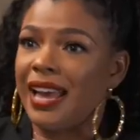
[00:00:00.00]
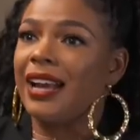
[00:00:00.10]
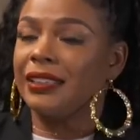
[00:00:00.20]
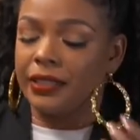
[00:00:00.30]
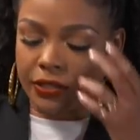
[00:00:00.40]

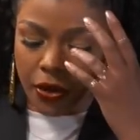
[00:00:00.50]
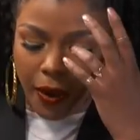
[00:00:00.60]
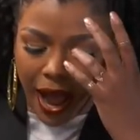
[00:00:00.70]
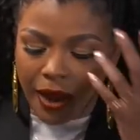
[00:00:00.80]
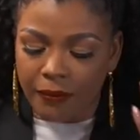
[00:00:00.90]
Exactly.
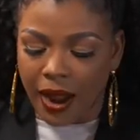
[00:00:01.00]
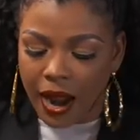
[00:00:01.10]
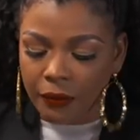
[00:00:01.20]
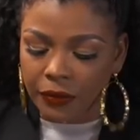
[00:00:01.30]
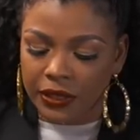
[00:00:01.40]
So
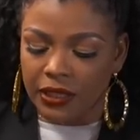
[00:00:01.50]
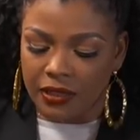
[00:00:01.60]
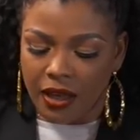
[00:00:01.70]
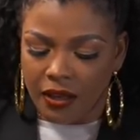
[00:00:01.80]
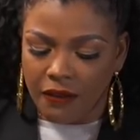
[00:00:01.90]
I really
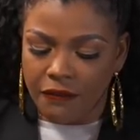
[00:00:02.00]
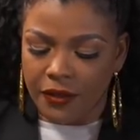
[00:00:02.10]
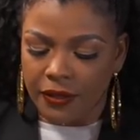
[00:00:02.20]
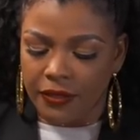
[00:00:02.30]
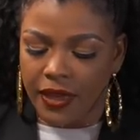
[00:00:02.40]
love
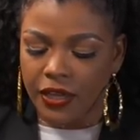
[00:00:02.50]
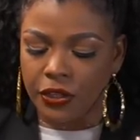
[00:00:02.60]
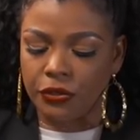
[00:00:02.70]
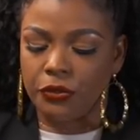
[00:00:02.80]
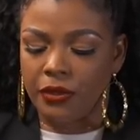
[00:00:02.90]

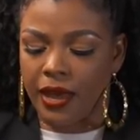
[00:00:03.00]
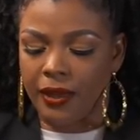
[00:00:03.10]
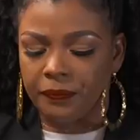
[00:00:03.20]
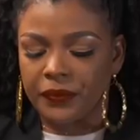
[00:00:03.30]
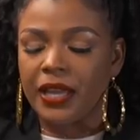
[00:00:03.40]
that you do
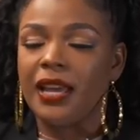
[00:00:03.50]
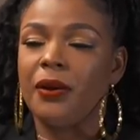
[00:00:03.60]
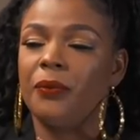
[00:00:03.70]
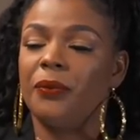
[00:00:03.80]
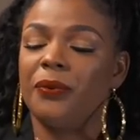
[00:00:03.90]
that.
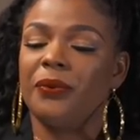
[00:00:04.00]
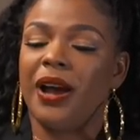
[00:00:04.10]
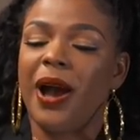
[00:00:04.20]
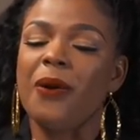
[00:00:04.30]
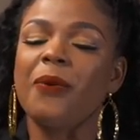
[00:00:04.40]

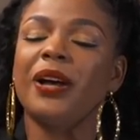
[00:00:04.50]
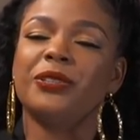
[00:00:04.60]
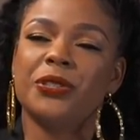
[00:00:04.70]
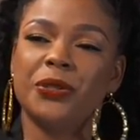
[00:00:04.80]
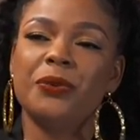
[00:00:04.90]
How
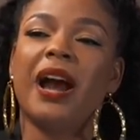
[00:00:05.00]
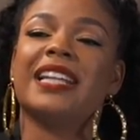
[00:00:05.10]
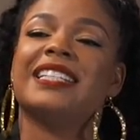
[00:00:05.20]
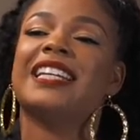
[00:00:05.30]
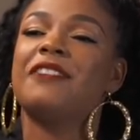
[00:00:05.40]
well do you
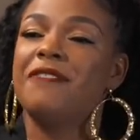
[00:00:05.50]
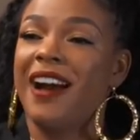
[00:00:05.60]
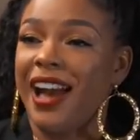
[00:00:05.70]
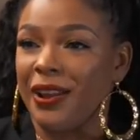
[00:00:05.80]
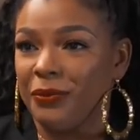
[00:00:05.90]

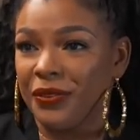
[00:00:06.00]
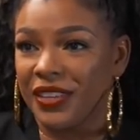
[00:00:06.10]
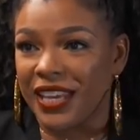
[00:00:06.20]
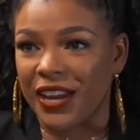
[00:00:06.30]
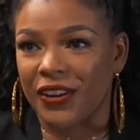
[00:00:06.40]
identify
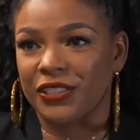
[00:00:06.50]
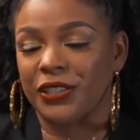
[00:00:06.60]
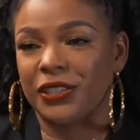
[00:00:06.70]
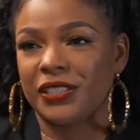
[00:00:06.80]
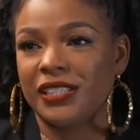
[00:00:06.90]
with the
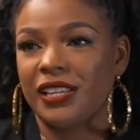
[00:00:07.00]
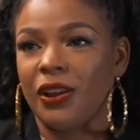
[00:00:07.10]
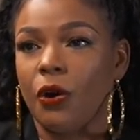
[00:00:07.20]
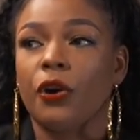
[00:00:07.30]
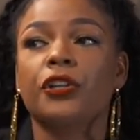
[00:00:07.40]
characters,
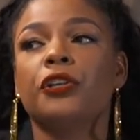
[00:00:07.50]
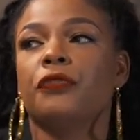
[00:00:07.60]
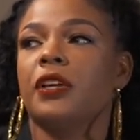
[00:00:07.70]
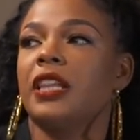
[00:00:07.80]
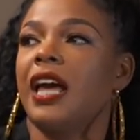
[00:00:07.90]
or do
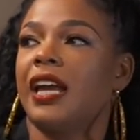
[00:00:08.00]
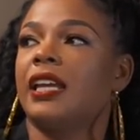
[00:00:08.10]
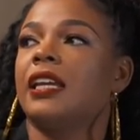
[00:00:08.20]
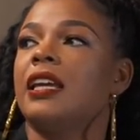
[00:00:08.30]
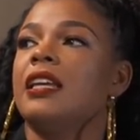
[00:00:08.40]
you feel
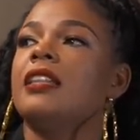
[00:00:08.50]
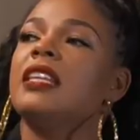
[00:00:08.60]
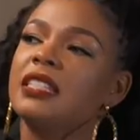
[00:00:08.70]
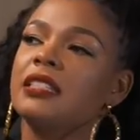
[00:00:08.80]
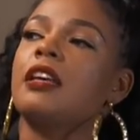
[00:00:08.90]
like
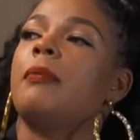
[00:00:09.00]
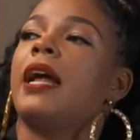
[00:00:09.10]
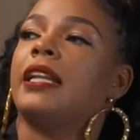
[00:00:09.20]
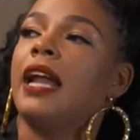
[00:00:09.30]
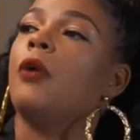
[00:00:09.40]
this is
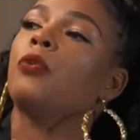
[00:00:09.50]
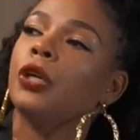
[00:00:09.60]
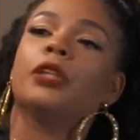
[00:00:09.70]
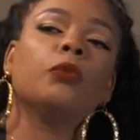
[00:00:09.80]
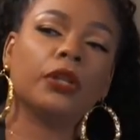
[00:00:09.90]
somebody that I
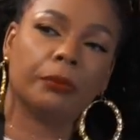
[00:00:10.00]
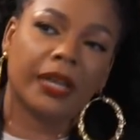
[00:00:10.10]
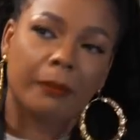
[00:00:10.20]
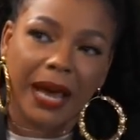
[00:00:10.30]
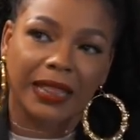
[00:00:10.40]
really want to
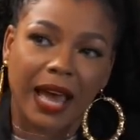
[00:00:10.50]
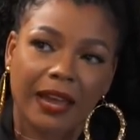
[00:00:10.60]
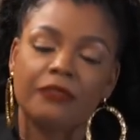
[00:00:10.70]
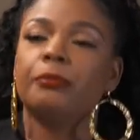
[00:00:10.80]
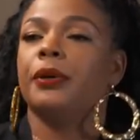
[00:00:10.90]
be in my
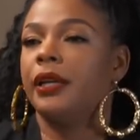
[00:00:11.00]
life?